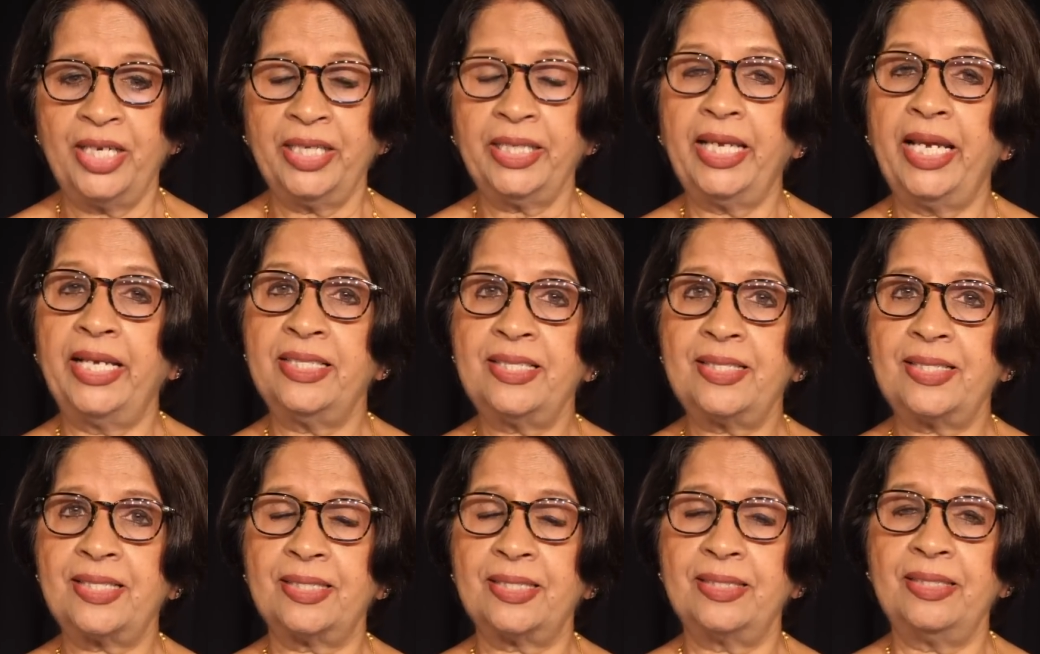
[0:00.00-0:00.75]

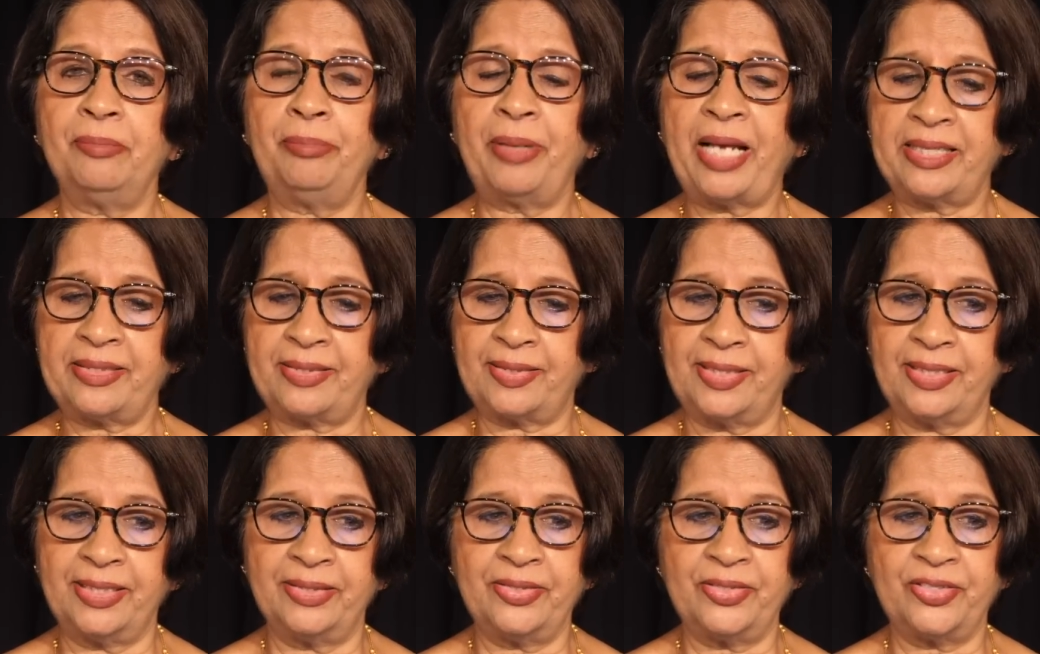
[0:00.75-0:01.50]
against the
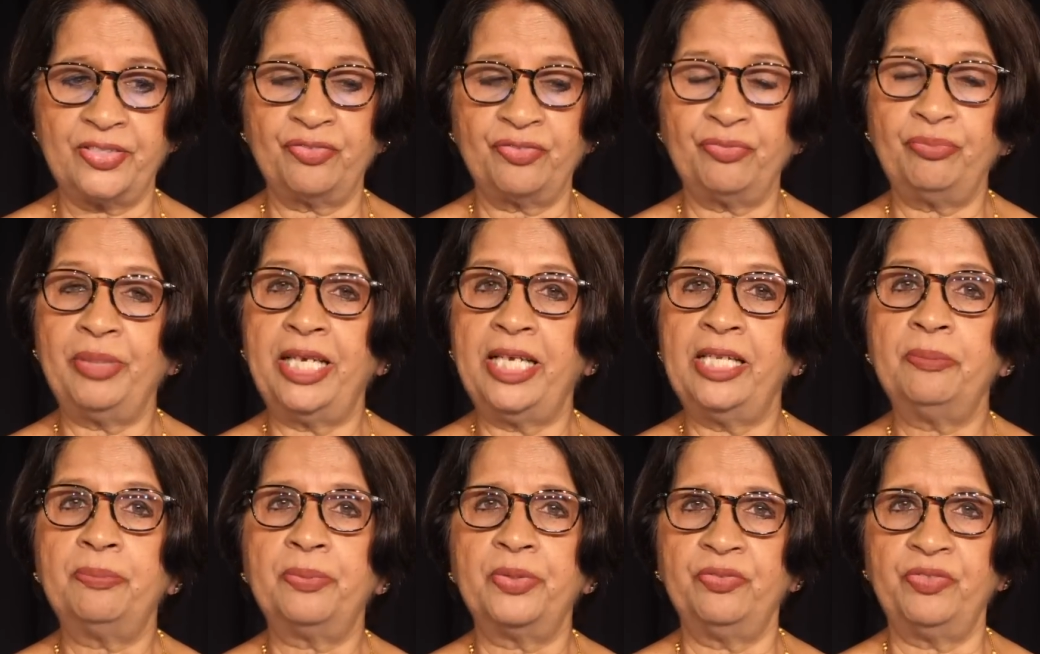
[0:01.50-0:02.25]
bastions of
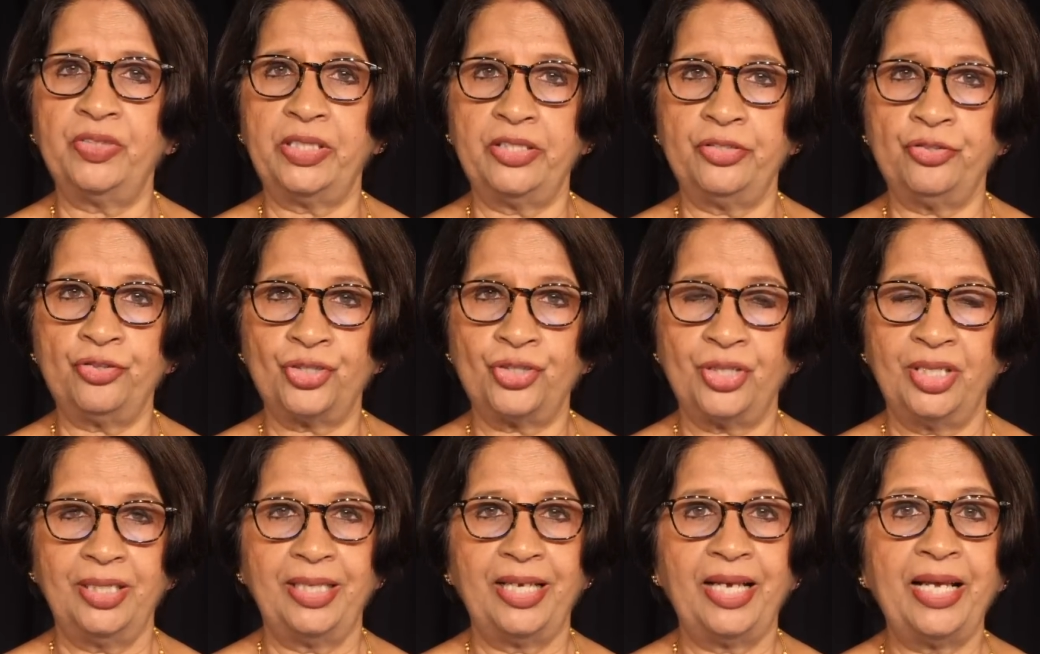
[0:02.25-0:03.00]
male privilege
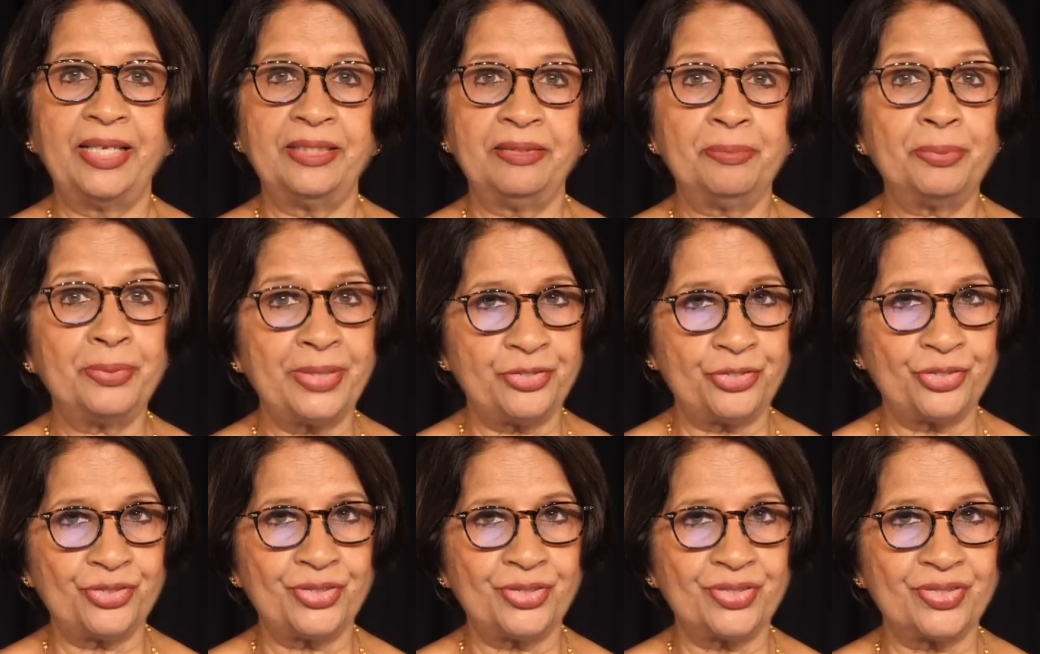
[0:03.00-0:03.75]
and
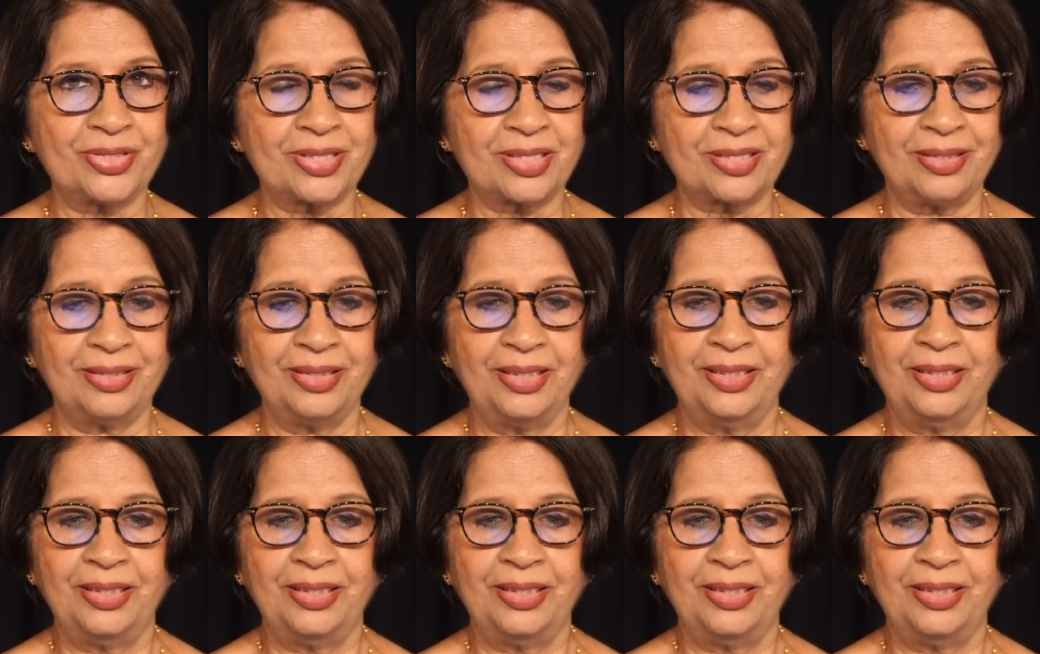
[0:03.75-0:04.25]
prejudice.